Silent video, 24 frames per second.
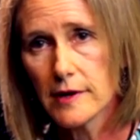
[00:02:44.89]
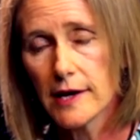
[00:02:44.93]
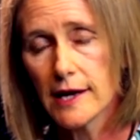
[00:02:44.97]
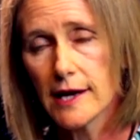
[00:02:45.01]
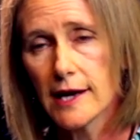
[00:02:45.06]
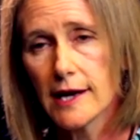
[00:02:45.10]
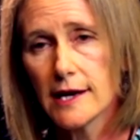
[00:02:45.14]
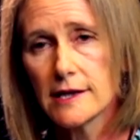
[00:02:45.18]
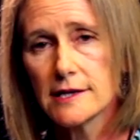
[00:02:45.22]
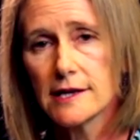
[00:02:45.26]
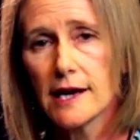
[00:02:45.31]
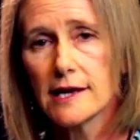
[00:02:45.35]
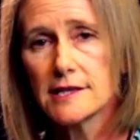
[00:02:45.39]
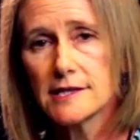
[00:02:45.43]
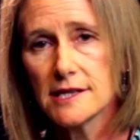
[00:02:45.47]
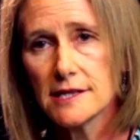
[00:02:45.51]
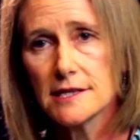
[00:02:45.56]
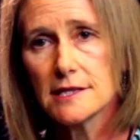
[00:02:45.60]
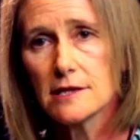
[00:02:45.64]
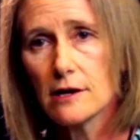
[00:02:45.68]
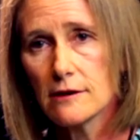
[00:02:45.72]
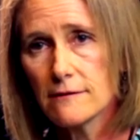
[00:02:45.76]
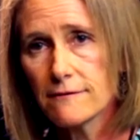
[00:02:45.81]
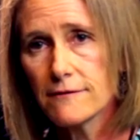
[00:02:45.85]
And I
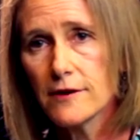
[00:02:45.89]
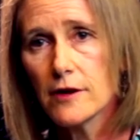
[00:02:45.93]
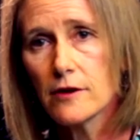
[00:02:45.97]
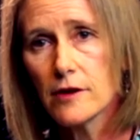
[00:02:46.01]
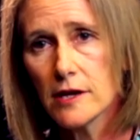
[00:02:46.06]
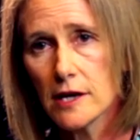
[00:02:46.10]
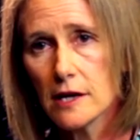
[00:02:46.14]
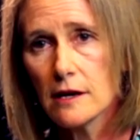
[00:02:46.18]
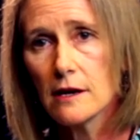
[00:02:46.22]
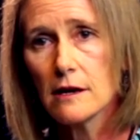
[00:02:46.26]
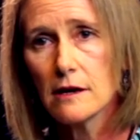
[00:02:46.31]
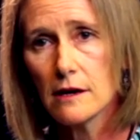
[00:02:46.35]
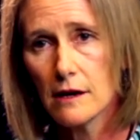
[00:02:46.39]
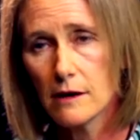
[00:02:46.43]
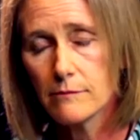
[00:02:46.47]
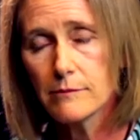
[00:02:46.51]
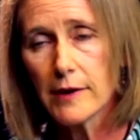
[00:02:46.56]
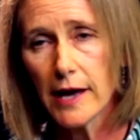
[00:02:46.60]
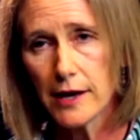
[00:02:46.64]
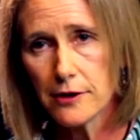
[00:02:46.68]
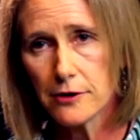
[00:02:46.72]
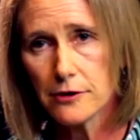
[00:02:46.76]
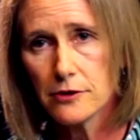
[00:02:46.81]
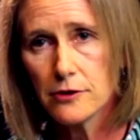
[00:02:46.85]
did start feeling
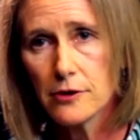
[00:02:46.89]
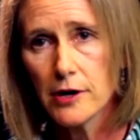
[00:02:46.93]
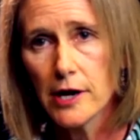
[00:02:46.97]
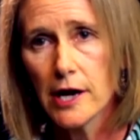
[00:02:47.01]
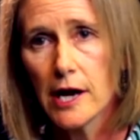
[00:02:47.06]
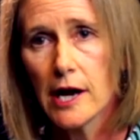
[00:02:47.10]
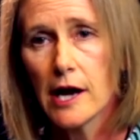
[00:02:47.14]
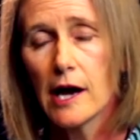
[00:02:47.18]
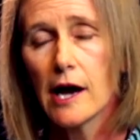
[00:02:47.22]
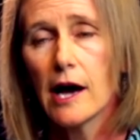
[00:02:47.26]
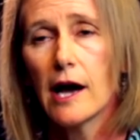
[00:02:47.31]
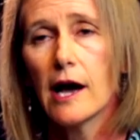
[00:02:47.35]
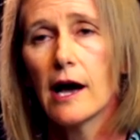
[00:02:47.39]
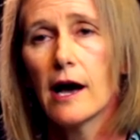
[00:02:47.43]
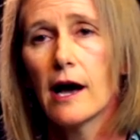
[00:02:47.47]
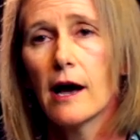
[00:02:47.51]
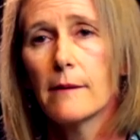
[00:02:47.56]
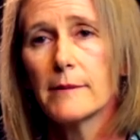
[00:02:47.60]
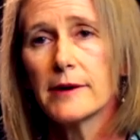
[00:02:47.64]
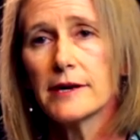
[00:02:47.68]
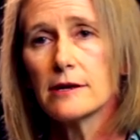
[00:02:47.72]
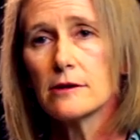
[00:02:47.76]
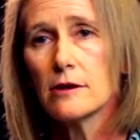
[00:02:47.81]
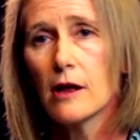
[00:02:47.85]
better.
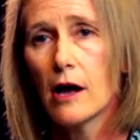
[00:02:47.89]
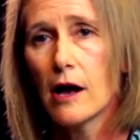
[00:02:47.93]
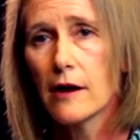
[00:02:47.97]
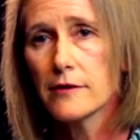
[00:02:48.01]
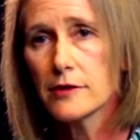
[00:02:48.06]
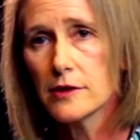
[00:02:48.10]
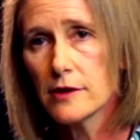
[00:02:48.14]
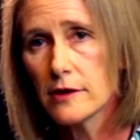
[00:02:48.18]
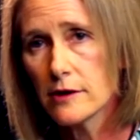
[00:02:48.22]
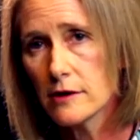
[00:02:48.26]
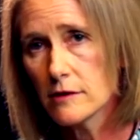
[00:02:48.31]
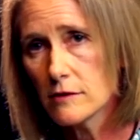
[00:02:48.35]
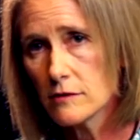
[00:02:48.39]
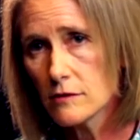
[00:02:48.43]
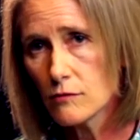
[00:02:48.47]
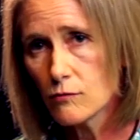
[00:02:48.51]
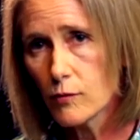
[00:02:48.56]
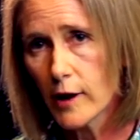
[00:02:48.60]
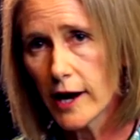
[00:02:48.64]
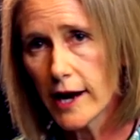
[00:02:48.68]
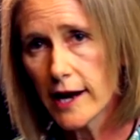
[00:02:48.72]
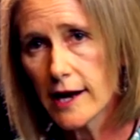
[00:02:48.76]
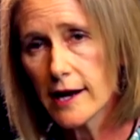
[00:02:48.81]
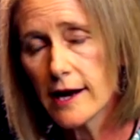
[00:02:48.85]
Um, and along the, the
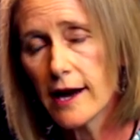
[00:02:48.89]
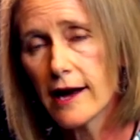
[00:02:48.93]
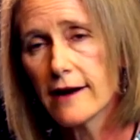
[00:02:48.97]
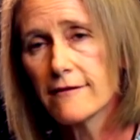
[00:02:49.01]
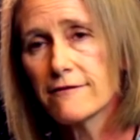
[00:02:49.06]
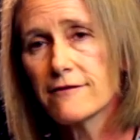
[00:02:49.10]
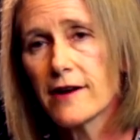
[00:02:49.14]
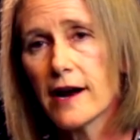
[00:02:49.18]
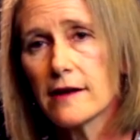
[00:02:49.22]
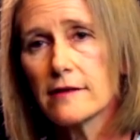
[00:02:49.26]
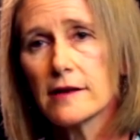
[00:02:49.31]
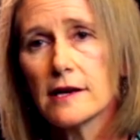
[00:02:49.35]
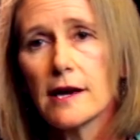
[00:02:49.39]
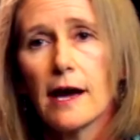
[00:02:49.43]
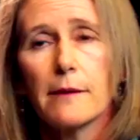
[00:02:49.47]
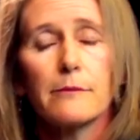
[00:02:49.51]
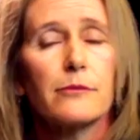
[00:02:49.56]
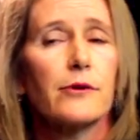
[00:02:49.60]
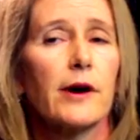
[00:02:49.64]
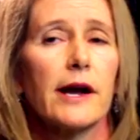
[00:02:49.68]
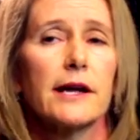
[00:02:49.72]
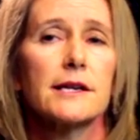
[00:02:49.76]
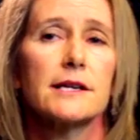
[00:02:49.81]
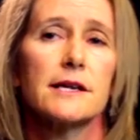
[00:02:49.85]
way, I finally
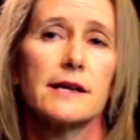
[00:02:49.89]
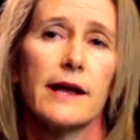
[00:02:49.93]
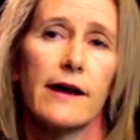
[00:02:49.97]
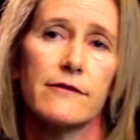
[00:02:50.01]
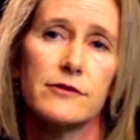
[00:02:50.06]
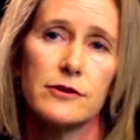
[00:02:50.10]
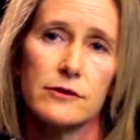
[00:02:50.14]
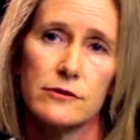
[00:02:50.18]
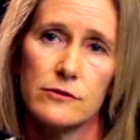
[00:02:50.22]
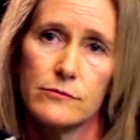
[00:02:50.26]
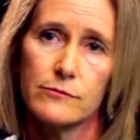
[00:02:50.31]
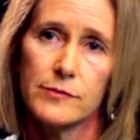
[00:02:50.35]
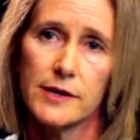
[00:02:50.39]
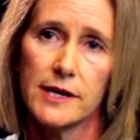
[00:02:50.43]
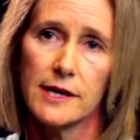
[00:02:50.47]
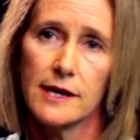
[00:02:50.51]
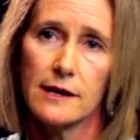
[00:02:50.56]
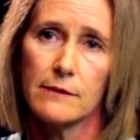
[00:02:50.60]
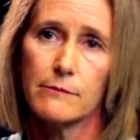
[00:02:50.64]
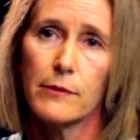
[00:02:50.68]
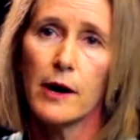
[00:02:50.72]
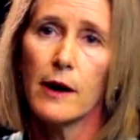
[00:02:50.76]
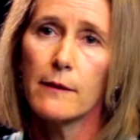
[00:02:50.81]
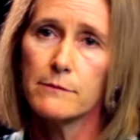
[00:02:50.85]
got pregnant after
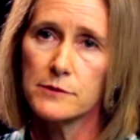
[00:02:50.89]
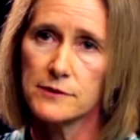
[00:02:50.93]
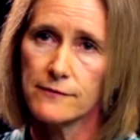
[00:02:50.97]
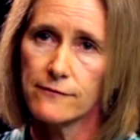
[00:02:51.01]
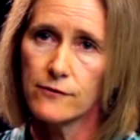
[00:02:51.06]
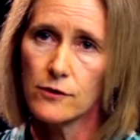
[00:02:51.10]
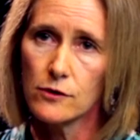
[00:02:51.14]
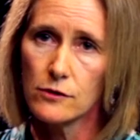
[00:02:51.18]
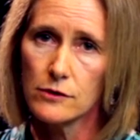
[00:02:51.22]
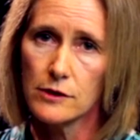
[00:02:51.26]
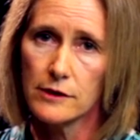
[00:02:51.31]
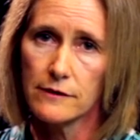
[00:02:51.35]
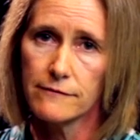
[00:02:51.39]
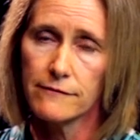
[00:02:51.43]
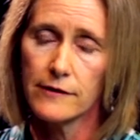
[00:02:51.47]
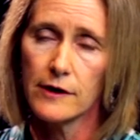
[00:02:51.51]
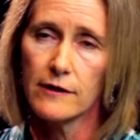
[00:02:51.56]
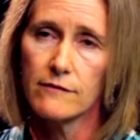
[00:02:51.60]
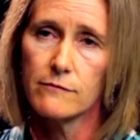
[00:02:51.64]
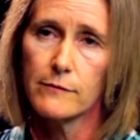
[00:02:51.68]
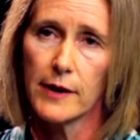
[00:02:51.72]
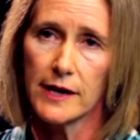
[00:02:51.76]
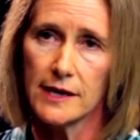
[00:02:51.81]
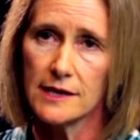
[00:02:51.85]
being pumped full of,
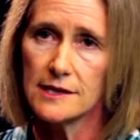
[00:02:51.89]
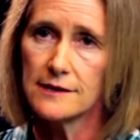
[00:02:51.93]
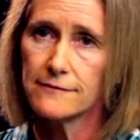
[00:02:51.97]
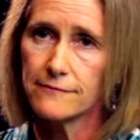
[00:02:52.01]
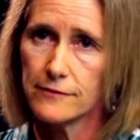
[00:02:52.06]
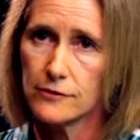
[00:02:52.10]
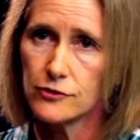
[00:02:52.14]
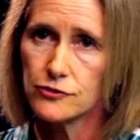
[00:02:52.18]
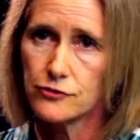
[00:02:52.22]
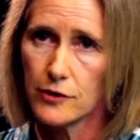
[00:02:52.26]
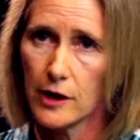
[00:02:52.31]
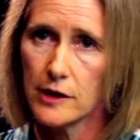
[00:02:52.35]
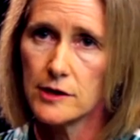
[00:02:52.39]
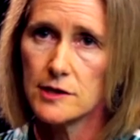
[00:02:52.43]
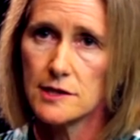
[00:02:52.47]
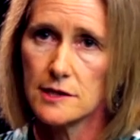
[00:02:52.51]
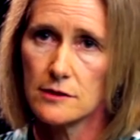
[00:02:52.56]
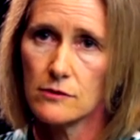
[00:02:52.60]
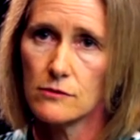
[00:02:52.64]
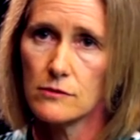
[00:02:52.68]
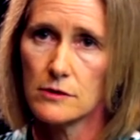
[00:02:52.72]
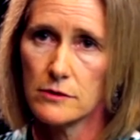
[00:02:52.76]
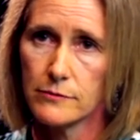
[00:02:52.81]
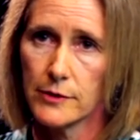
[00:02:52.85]
of many different drugs
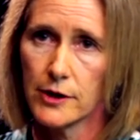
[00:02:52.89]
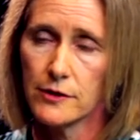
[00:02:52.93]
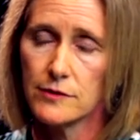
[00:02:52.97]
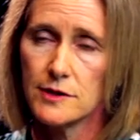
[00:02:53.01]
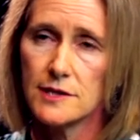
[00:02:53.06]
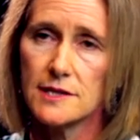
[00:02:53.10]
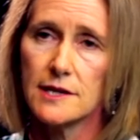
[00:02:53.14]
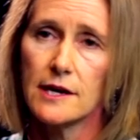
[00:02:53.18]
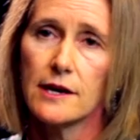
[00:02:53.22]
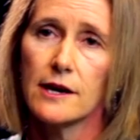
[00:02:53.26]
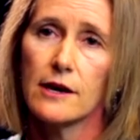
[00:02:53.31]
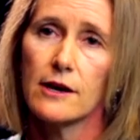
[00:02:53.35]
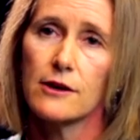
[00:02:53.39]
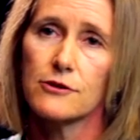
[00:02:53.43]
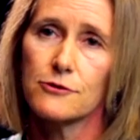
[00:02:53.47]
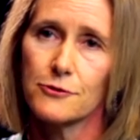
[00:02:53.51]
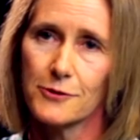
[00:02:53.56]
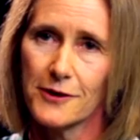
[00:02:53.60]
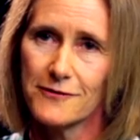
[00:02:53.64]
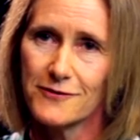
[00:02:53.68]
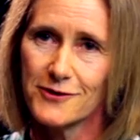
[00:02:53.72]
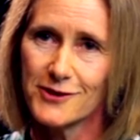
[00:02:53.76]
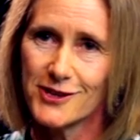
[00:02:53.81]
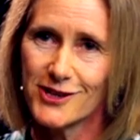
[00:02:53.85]
and hormones
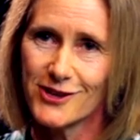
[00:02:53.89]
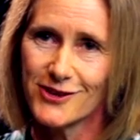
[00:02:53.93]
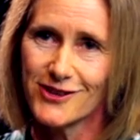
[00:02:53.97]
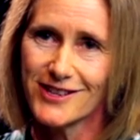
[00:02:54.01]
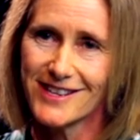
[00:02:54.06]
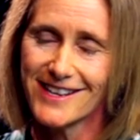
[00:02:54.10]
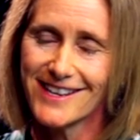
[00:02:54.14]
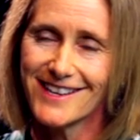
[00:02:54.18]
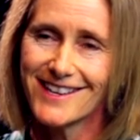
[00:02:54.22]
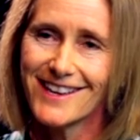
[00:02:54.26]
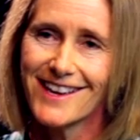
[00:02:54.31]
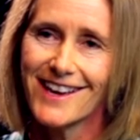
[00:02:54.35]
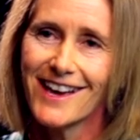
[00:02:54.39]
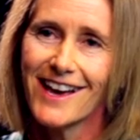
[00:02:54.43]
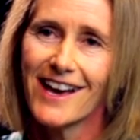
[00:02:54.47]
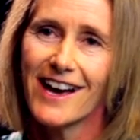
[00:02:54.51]
through infertility.